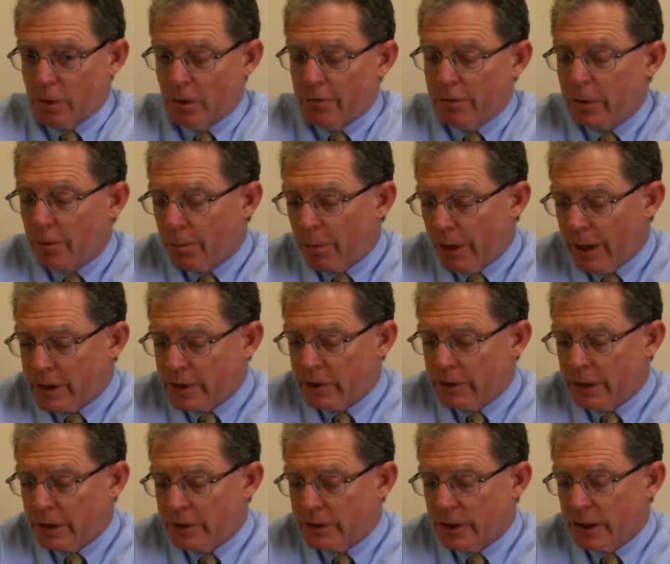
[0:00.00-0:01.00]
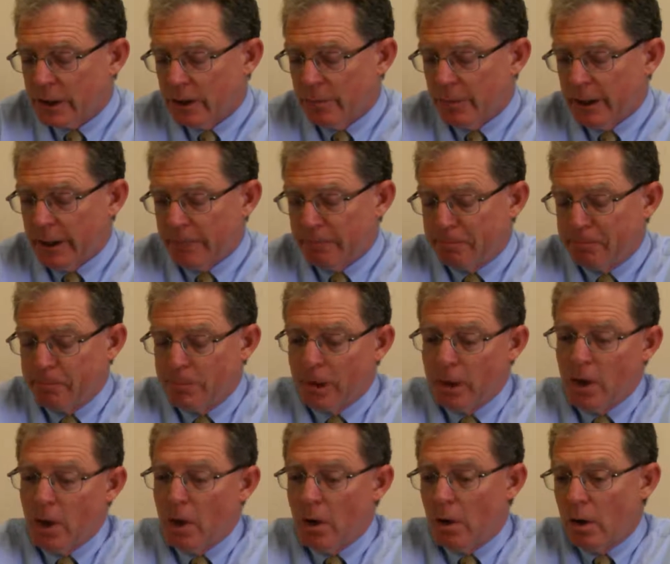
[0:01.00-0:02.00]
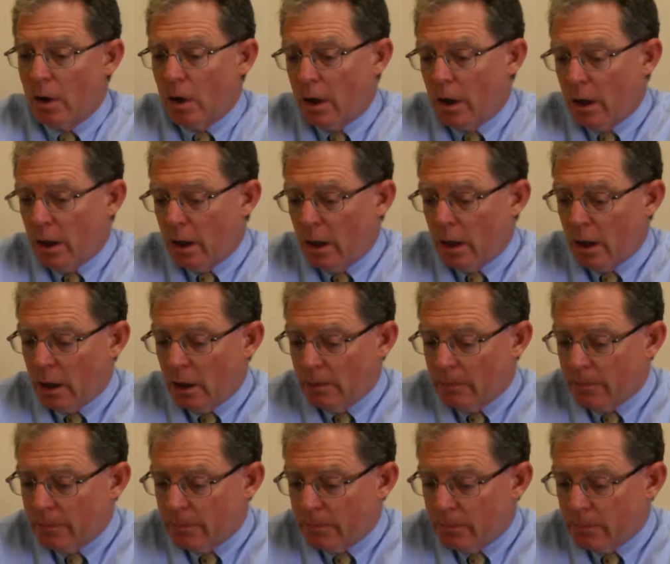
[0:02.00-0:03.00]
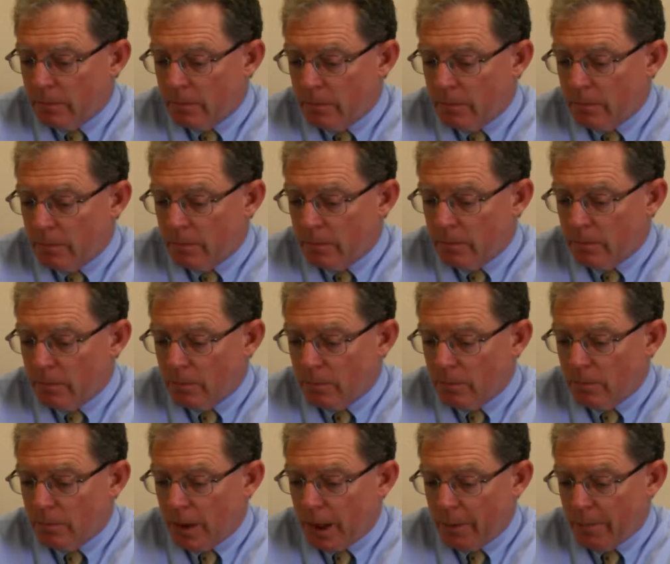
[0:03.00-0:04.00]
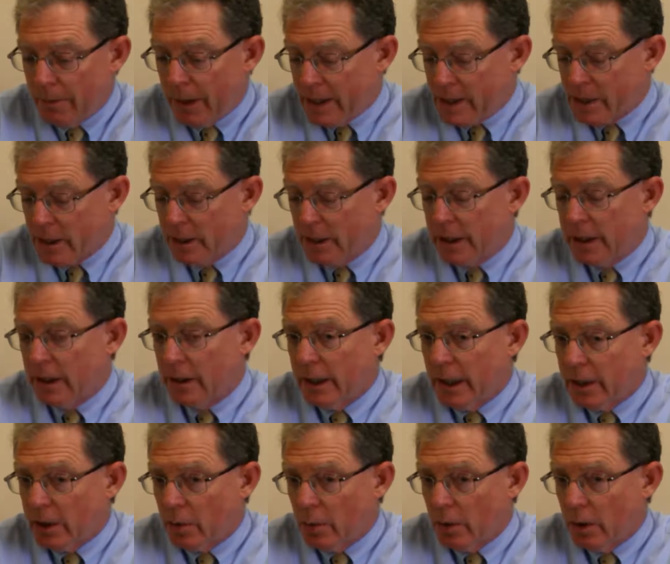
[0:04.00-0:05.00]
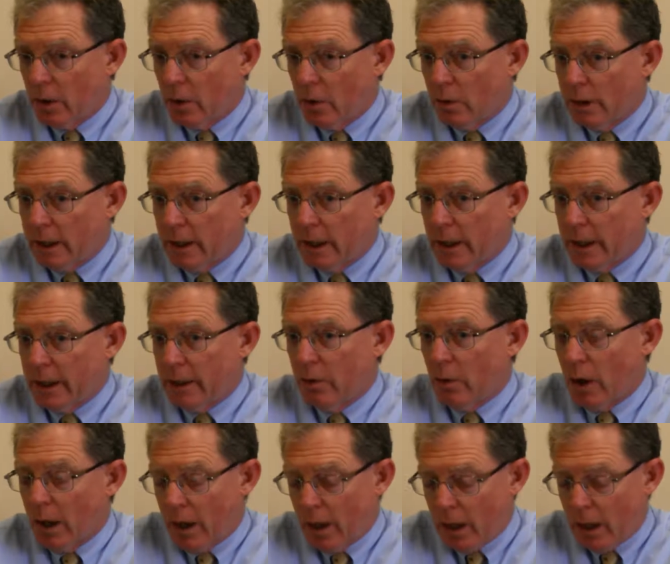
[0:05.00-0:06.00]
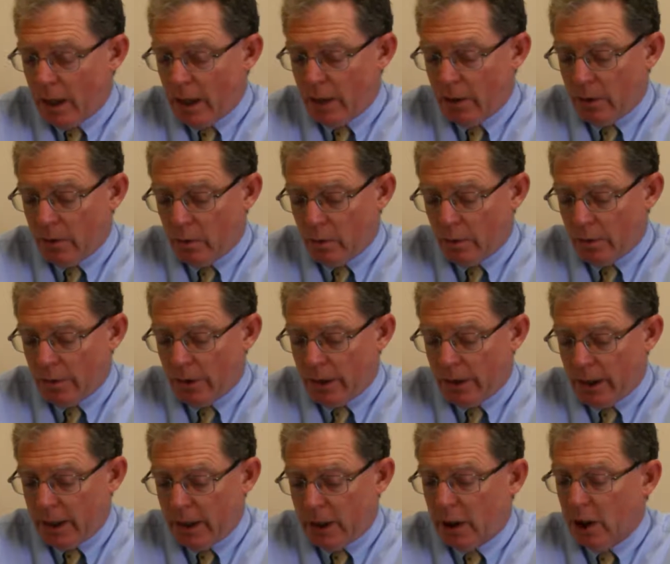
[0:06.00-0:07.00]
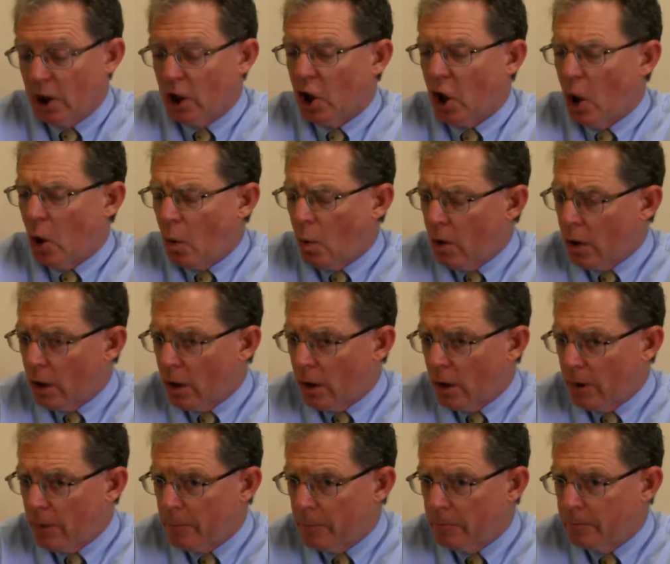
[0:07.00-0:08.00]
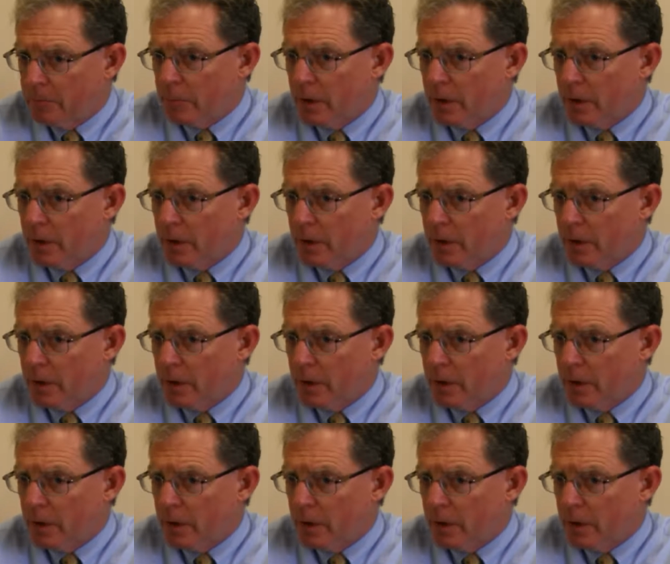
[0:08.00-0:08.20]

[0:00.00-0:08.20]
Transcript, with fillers: So if the appraisal doesn't come in, uh, and basically the lender will only lend on the lower